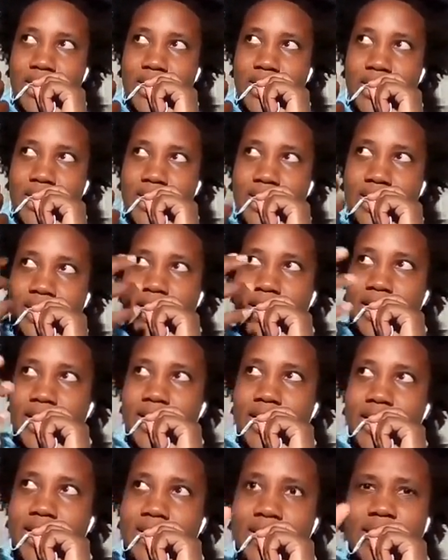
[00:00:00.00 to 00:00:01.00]
and
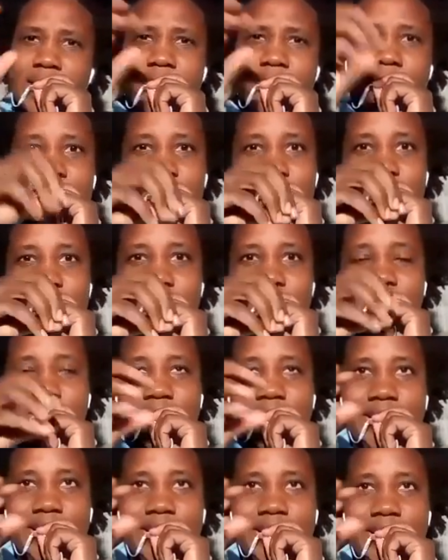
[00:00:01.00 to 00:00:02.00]
there's a
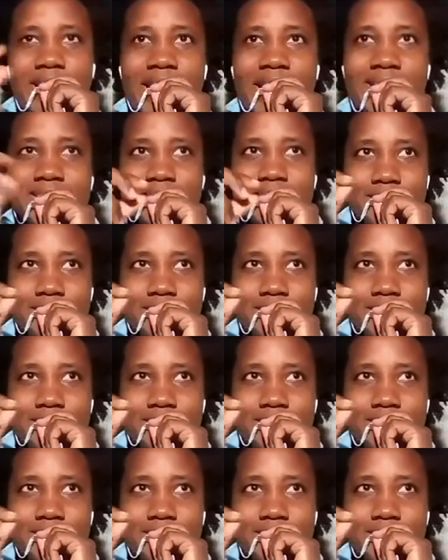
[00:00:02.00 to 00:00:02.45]
lot of times I